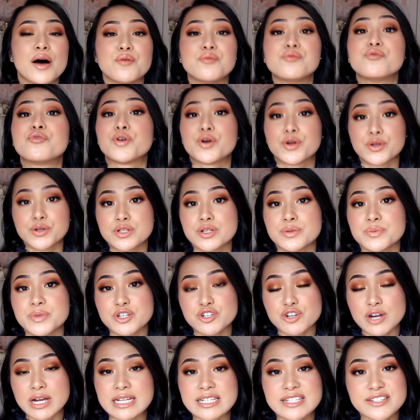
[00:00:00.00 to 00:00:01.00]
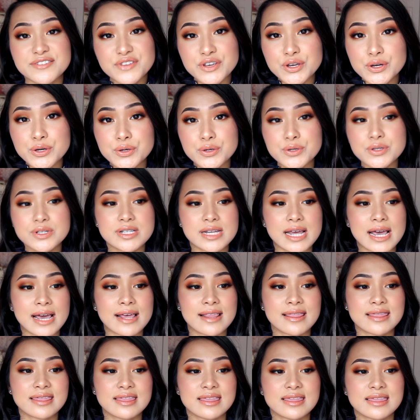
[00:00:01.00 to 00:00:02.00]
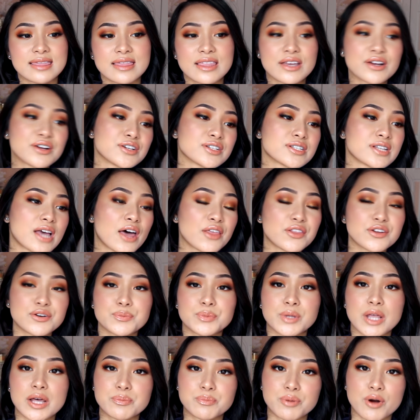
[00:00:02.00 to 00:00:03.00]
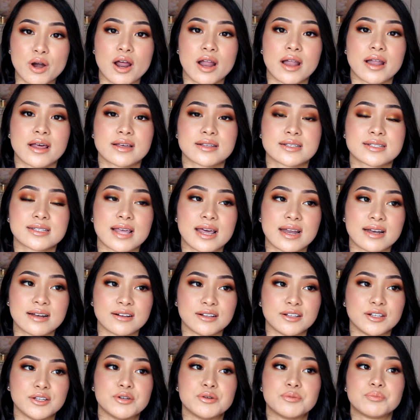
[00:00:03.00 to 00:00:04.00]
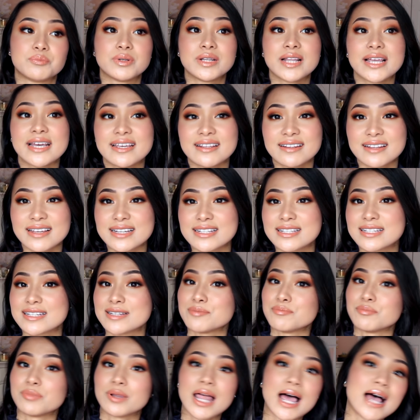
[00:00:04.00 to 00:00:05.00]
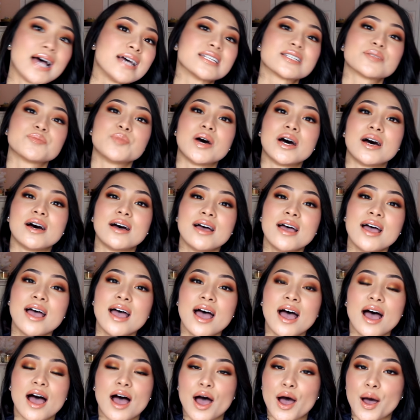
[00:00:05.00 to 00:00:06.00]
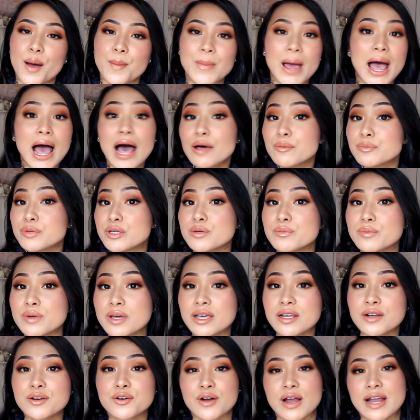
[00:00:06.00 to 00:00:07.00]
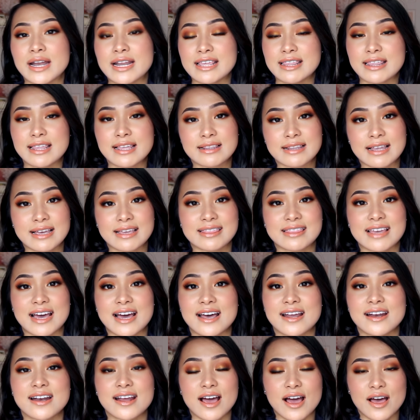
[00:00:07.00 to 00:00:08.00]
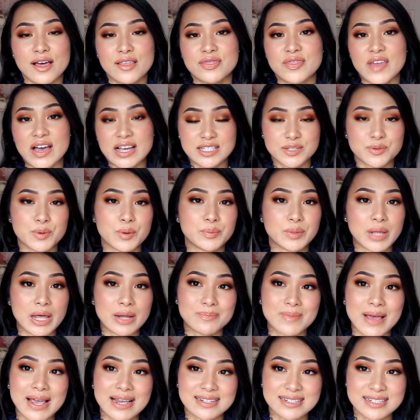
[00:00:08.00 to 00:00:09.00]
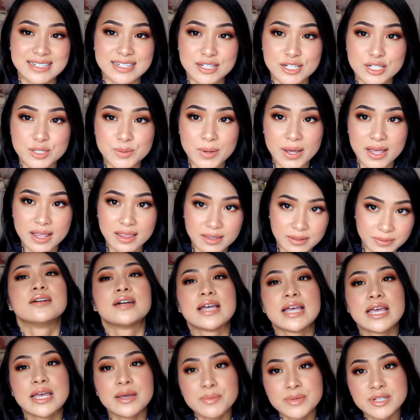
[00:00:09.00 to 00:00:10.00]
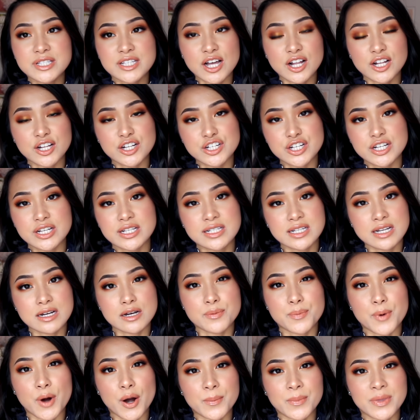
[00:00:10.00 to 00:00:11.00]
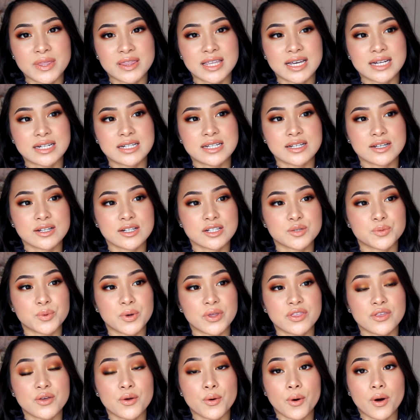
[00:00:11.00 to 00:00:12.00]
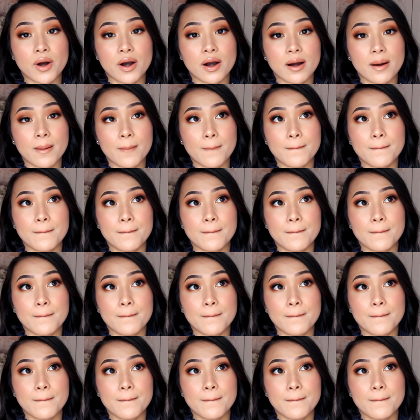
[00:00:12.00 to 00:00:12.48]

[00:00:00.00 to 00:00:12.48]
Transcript: for you to be transfused. And there's other blood products that include platelets and plasma, albumin or anything like that. That's what blood bank deals with. Hematology is the department that deals with your